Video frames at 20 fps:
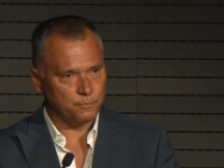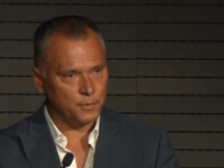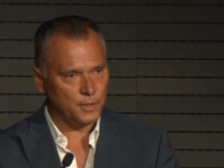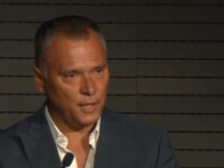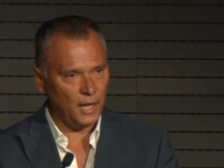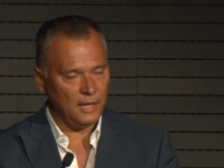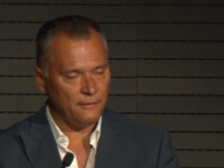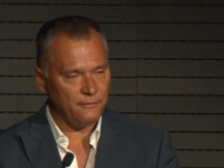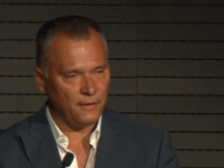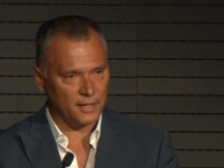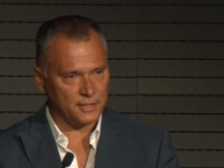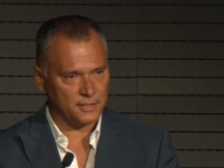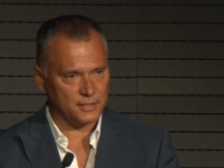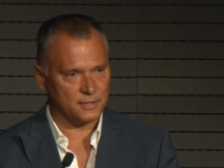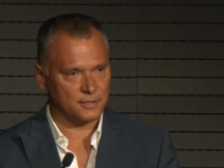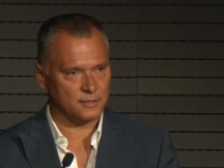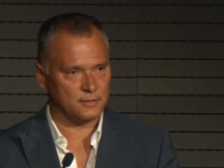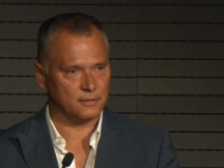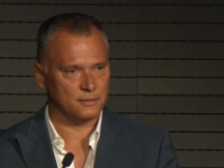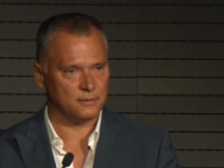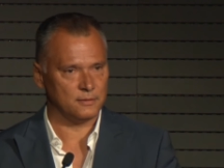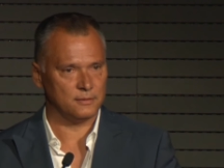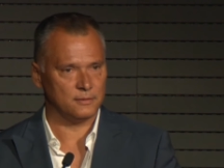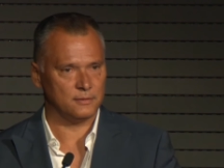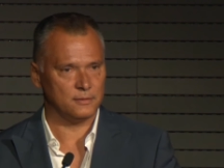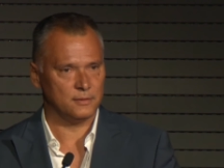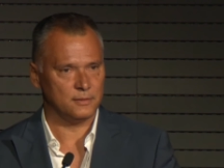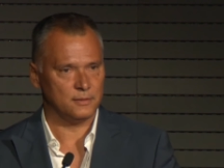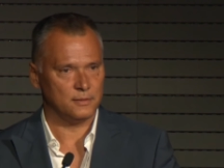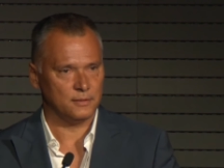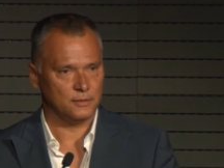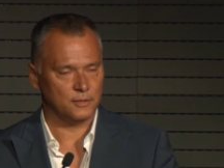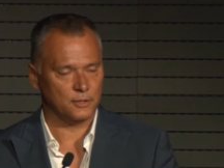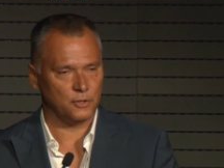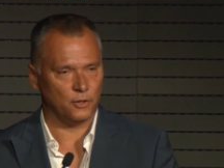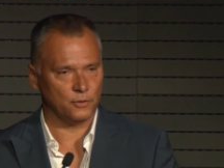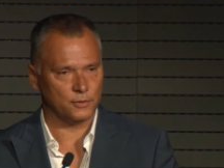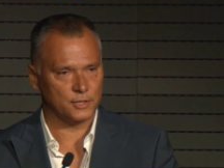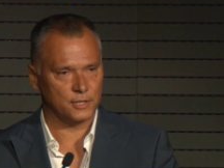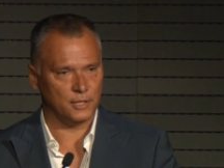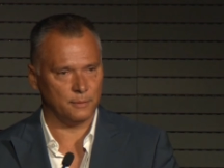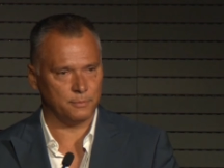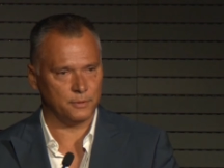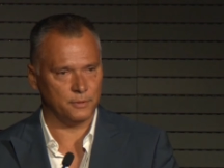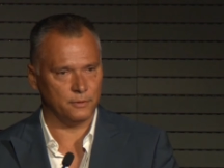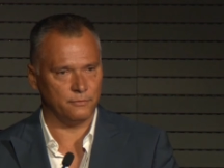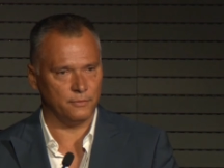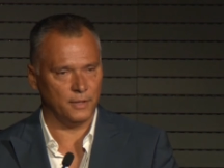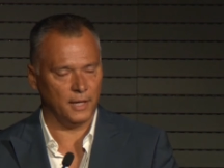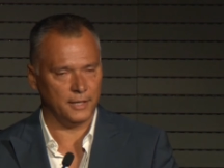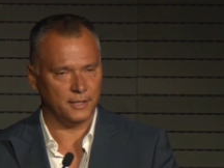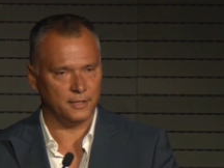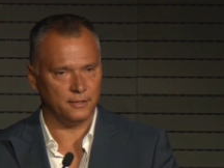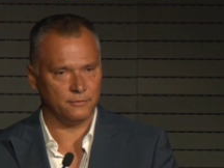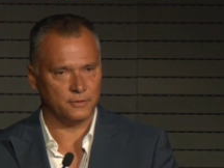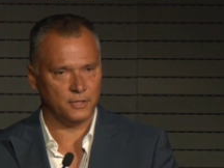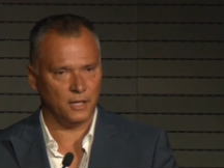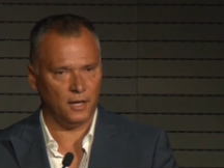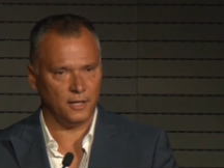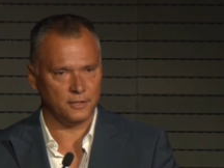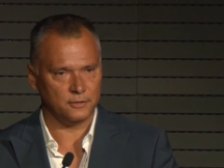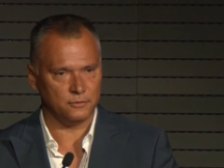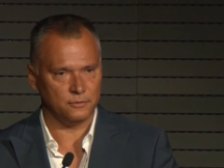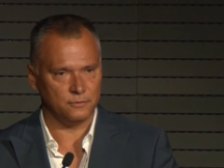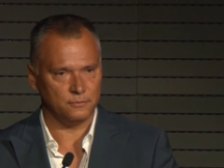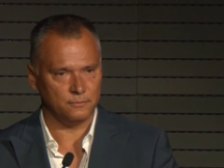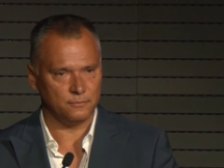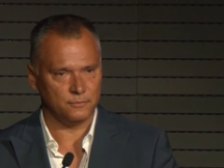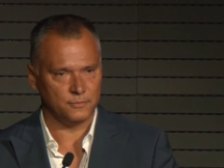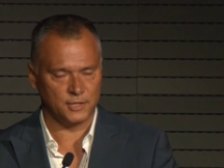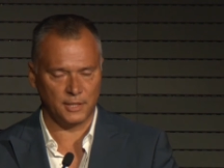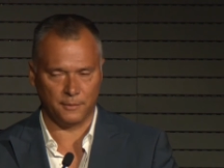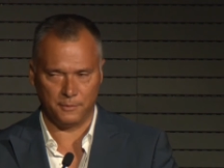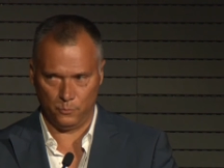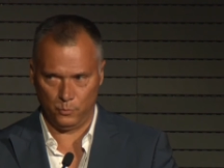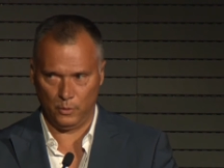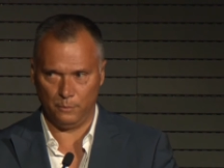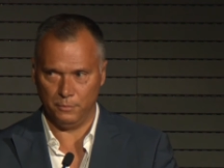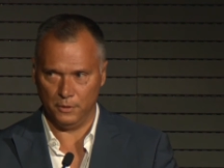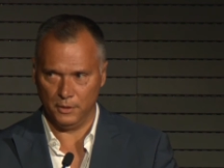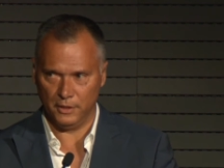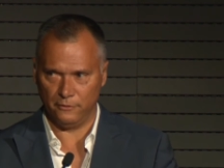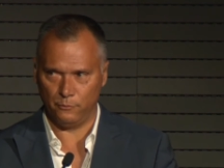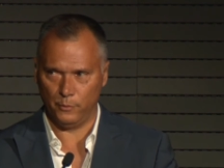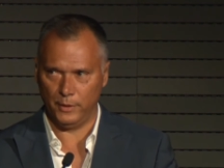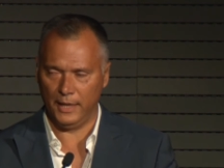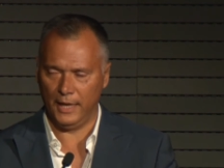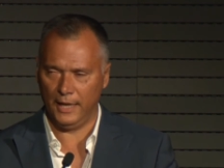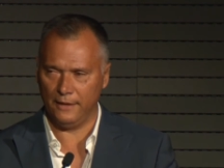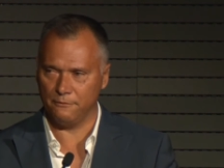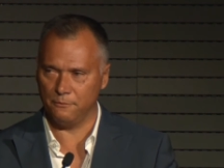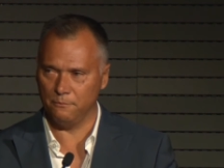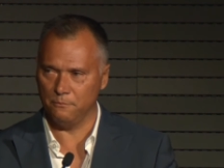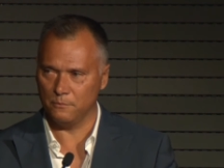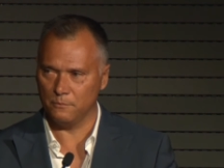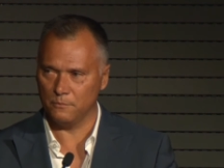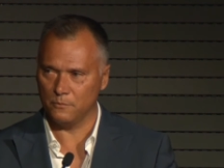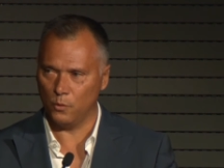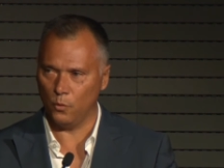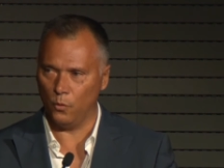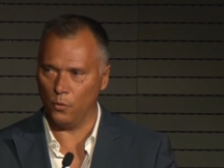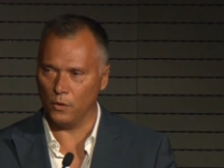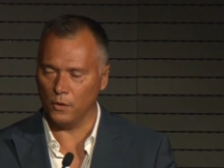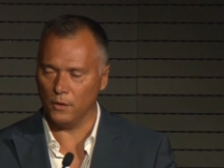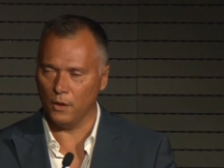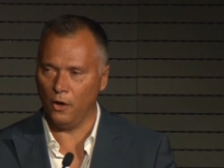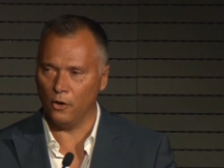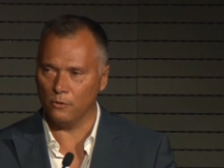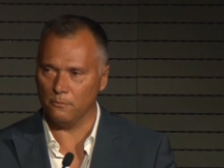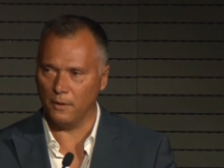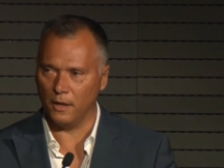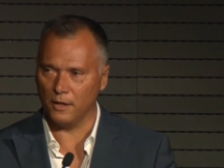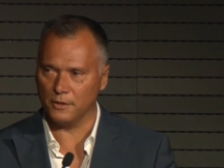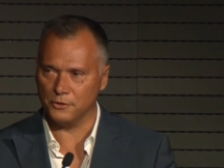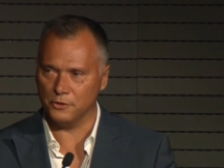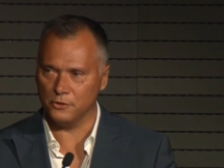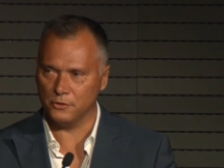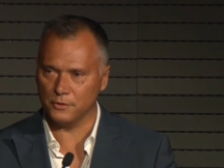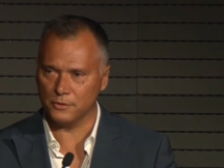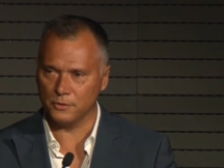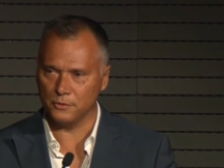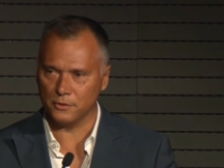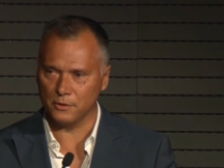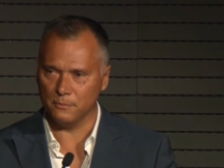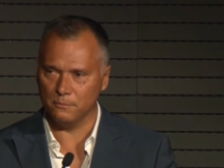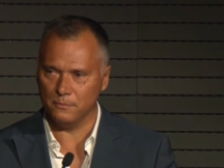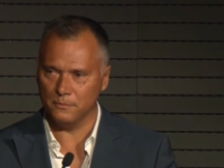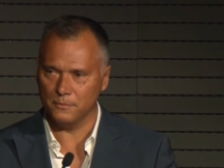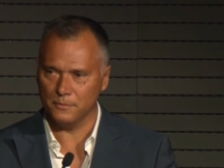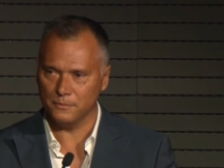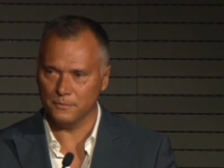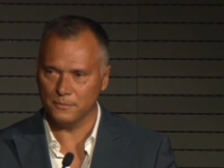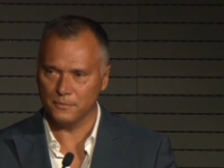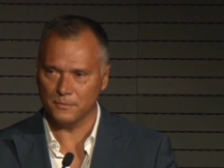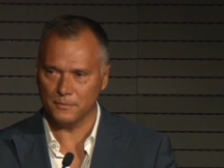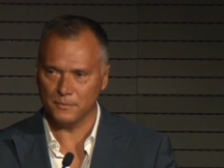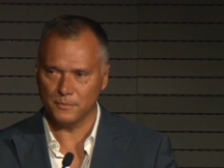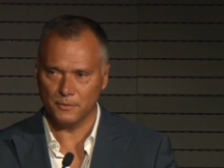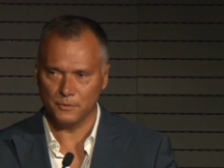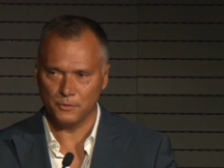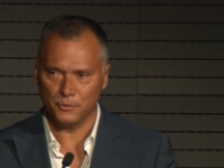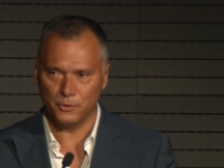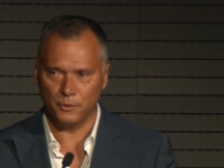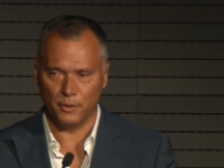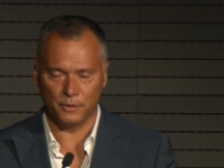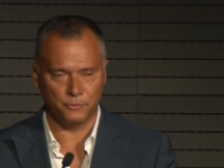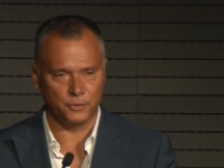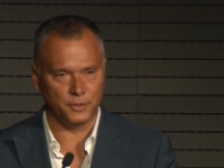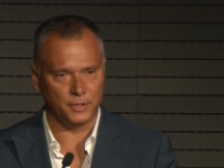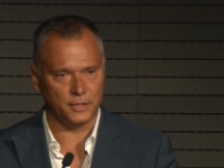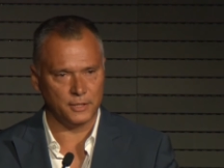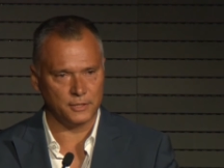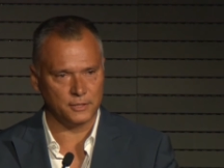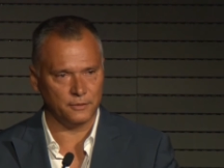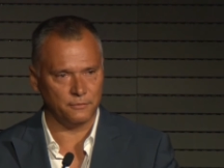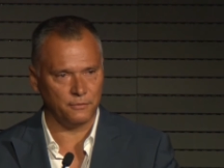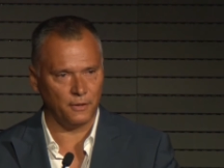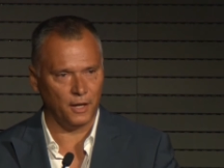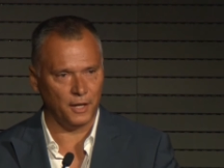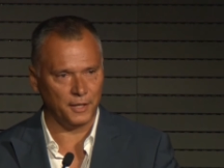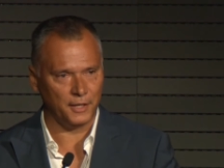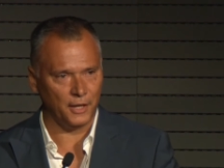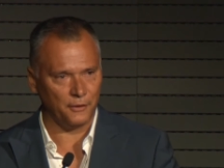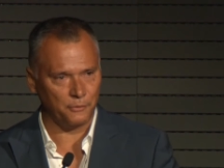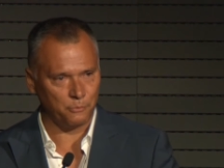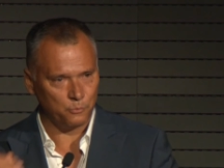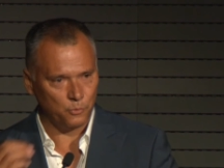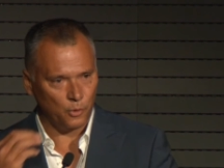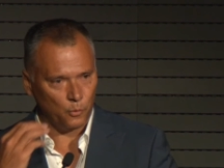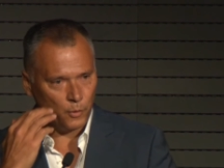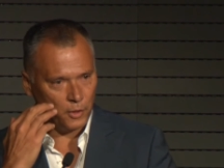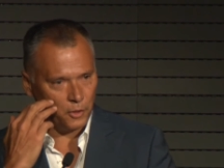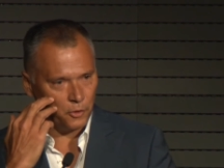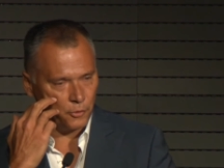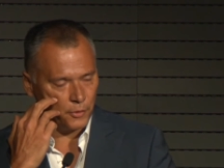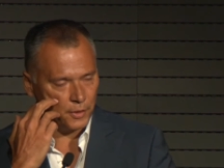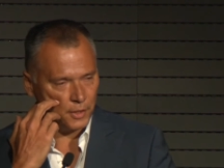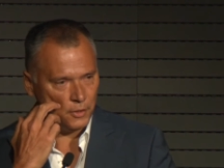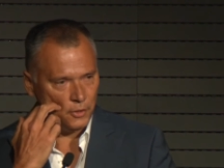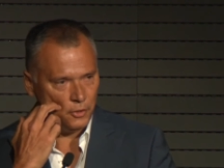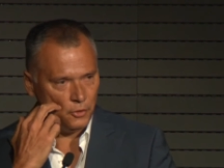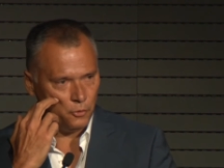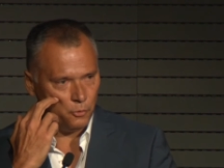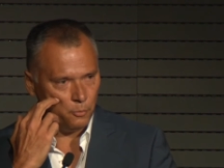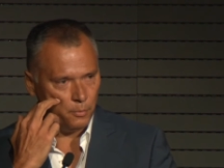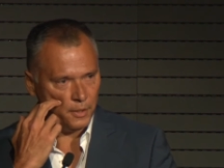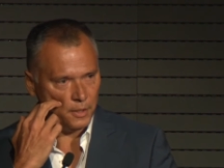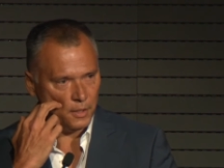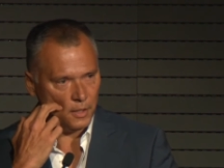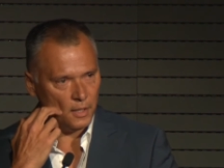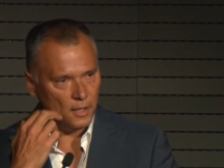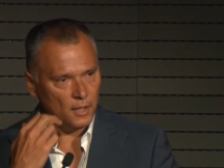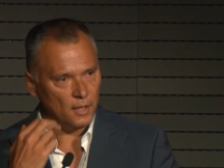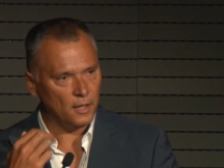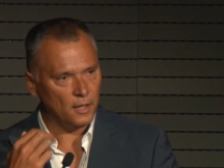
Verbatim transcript: gave us the concept of native title, something we believe we had all along, mind you. It took them 200 years to find out what we already knew. But